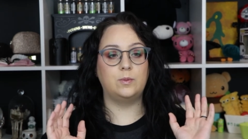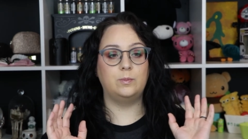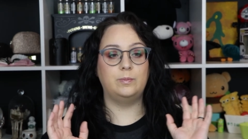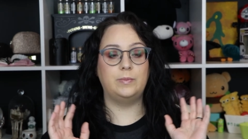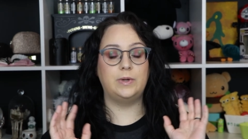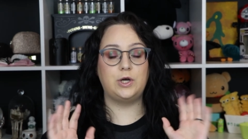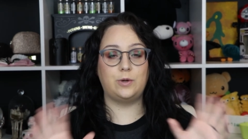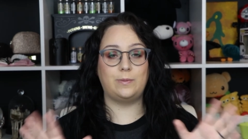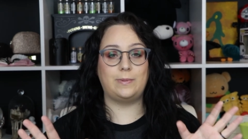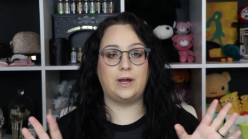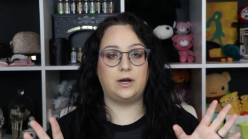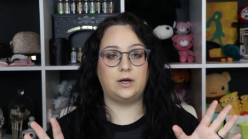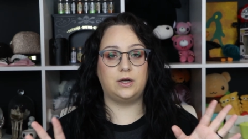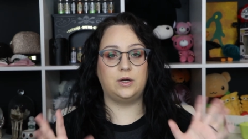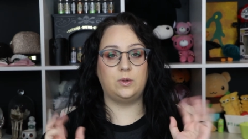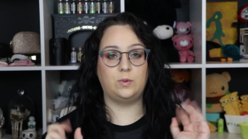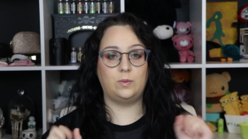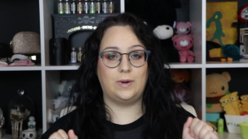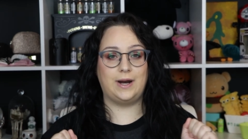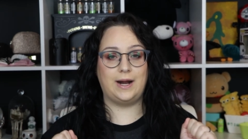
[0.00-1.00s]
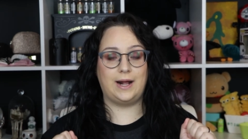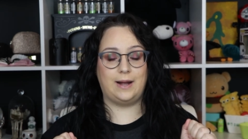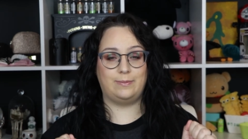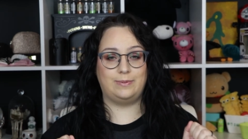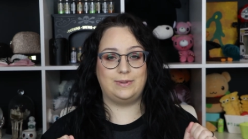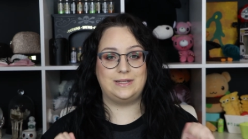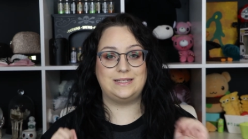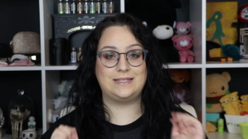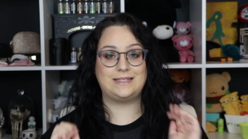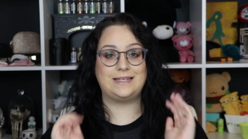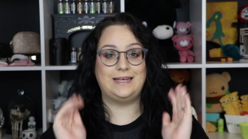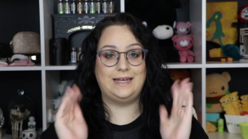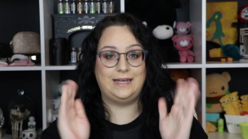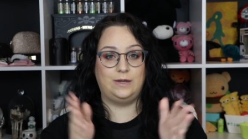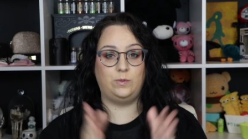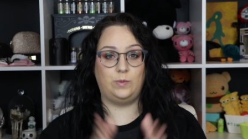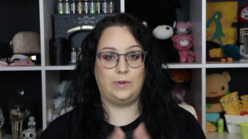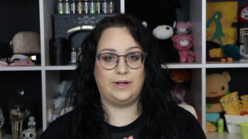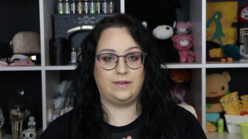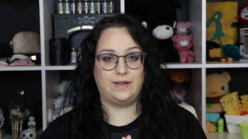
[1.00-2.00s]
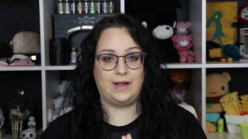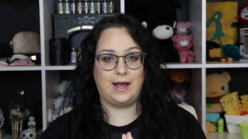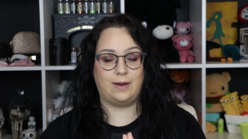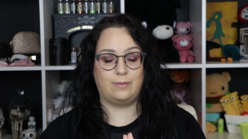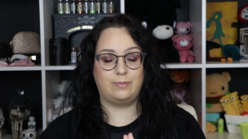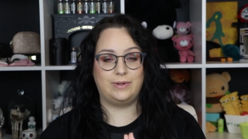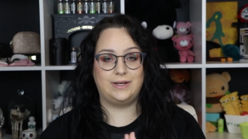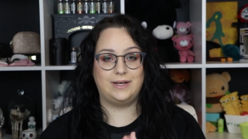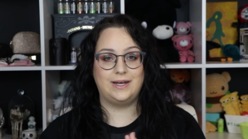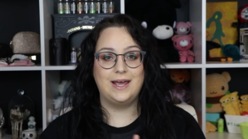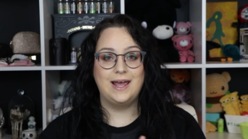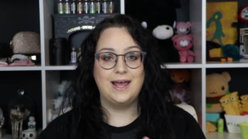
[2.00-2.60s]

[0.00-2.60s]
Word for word: But no matter what happens, it will happen.